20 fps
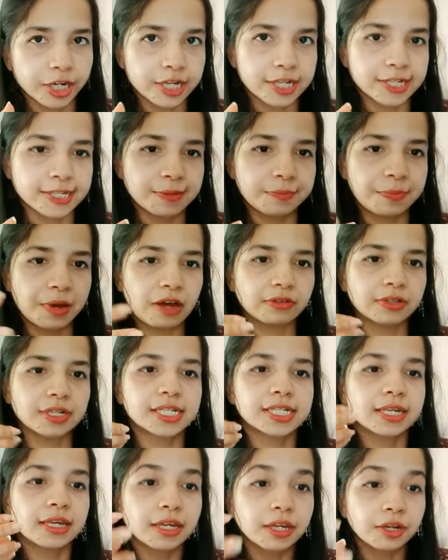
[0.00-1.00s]
is about
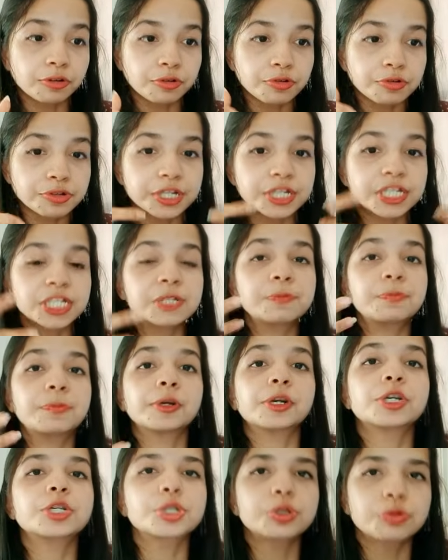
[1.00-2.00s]
this hero's
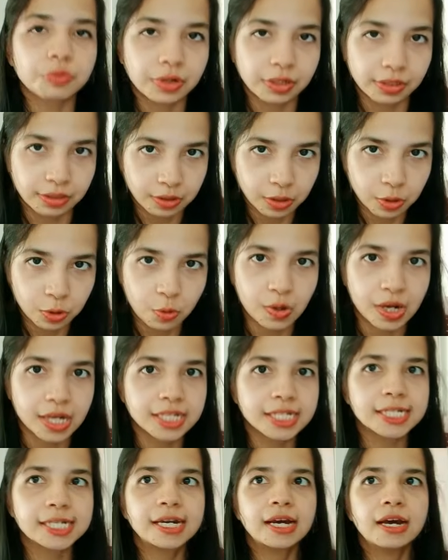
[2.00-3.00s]
spiritual
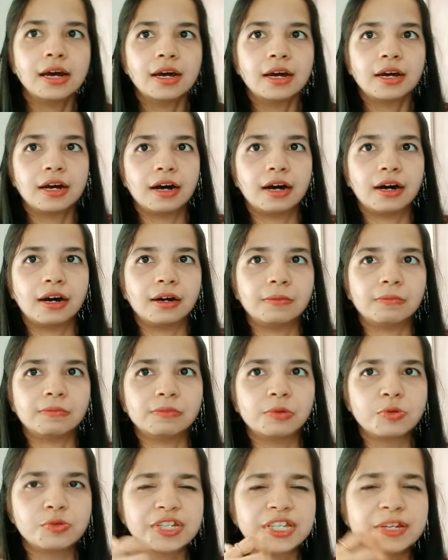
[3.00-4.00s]
quest,
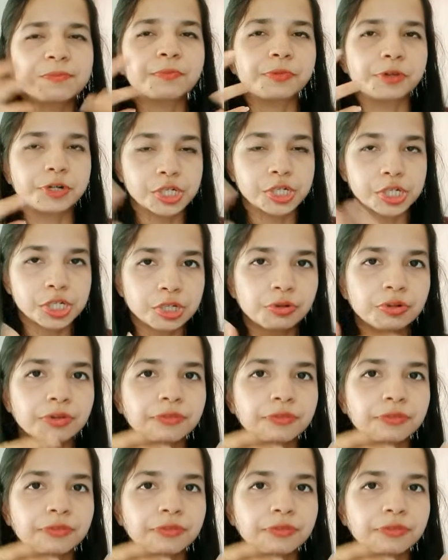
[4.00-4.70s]
who's in pursuit of